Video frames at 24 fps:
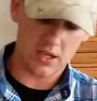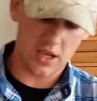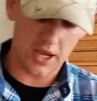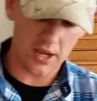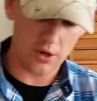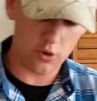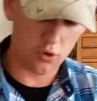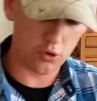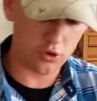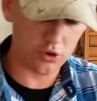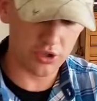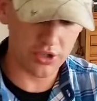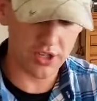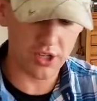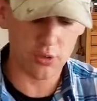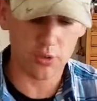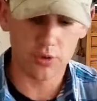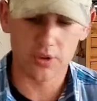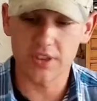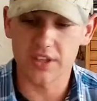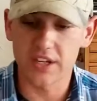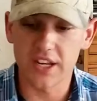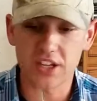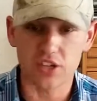I ordered it
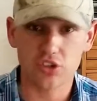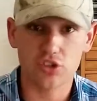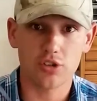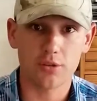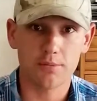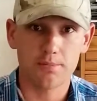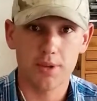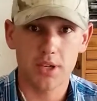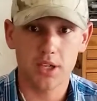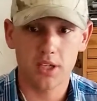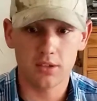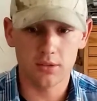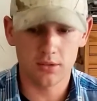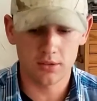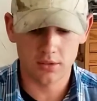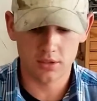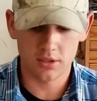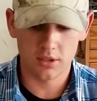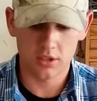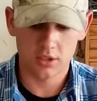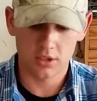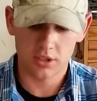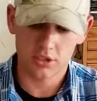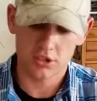with an extra pin.
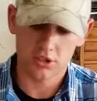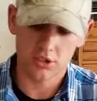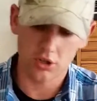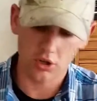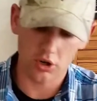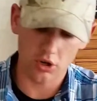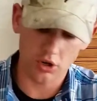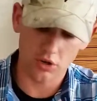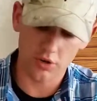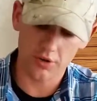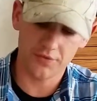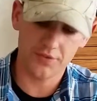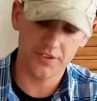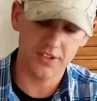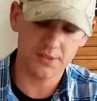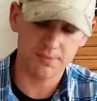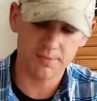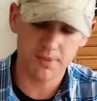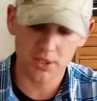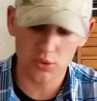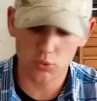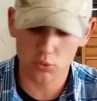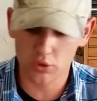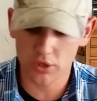So if this
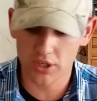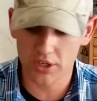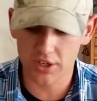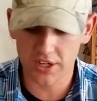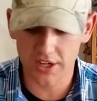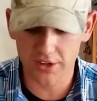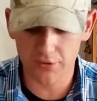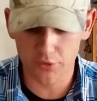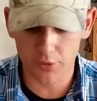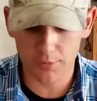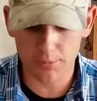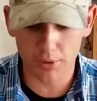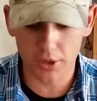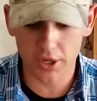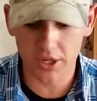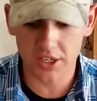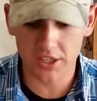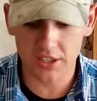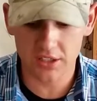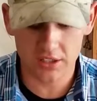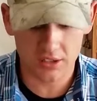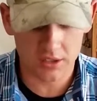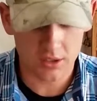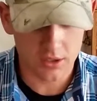pin were to ever
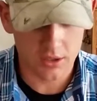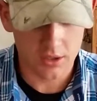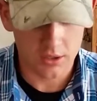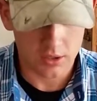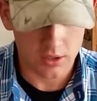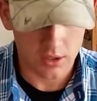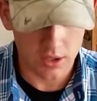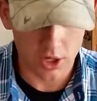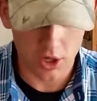break, I